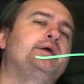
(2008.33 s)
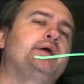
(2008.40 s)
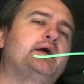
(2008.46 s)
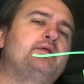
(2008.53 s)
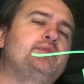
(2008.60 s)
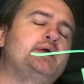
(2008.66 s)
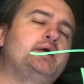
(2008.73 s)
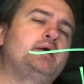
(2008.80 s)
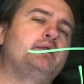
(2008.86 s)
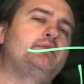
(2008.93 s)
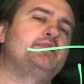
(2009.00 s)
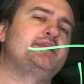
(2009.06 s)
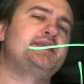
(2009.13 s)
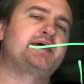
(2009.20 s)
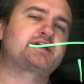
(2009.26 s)
And then
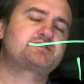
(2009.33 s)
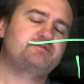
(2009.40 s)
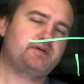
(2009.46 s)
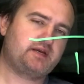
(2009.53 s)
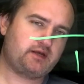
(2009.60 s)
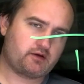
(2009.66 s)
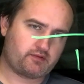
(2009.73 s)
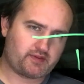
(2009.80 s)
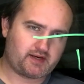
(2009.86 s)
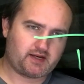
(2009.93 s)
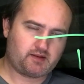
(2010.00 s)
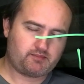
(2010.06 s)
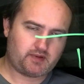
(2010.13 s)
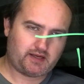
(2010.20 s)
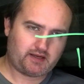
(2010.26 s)
the next video that I
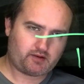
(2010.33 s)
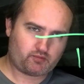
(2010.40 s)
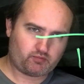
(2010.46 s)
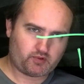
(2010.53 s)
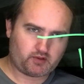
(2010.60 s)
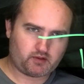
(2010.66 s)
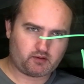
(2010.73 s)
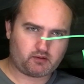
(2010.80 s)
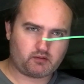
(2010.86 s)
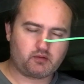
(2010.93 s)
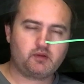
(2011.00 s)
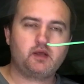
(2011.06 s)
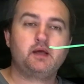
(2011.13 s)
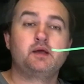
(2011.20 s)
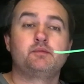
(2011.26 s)
make will
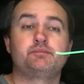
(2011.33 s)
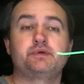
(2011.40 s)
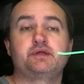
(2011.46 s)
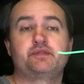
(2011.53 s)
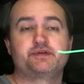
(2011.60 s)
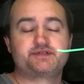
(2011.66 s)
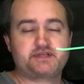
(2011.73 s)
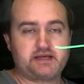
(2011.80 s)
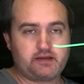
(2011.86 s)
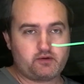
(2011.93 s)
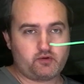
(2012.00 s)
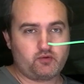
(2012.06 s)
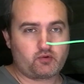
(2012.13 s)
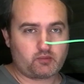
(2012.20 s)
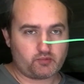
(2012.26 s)
be the
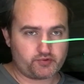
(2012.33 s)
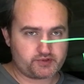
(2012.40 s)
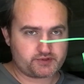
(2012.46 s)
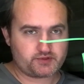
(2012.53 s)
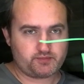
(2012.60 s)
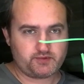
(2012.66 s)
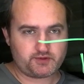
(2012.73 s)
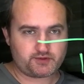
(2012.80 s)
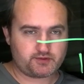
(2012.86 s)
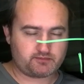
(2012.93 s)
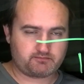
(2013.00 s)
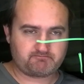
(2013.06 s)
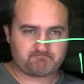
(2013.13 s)
standard normal distribution.